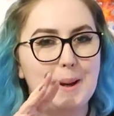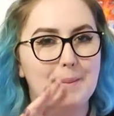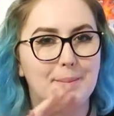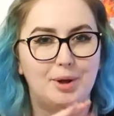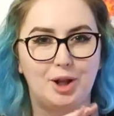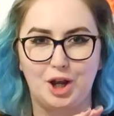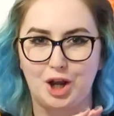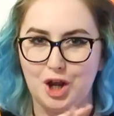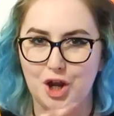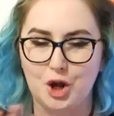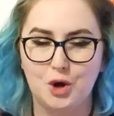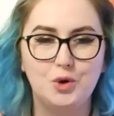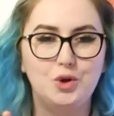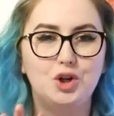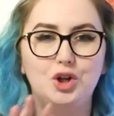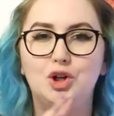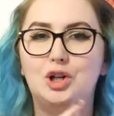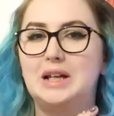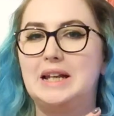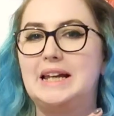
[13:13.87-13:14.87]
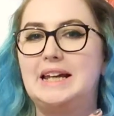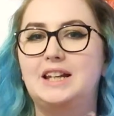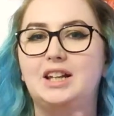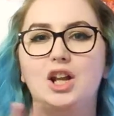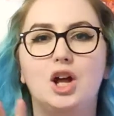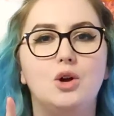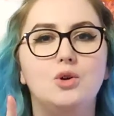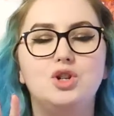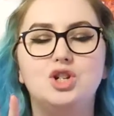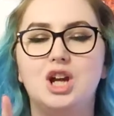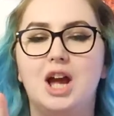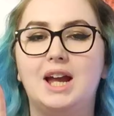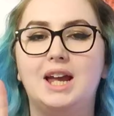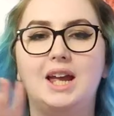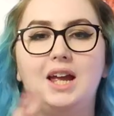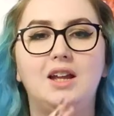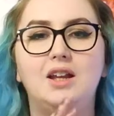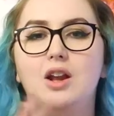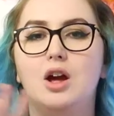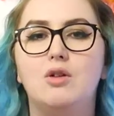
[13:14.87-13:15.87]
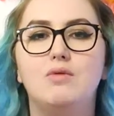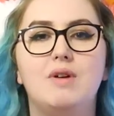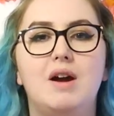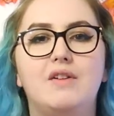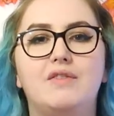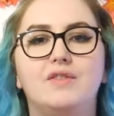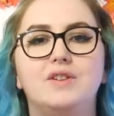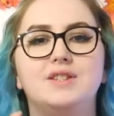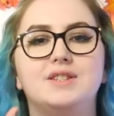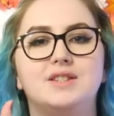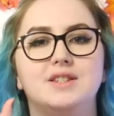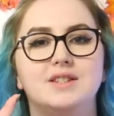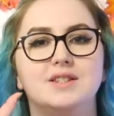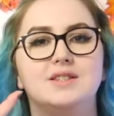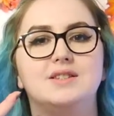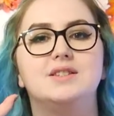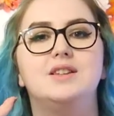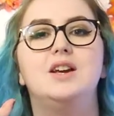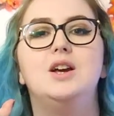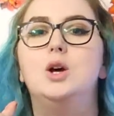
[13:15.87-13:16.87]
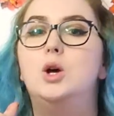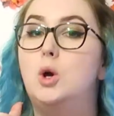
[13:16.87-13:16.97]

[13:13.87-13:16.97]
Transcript: but no Googling, no checking, no references.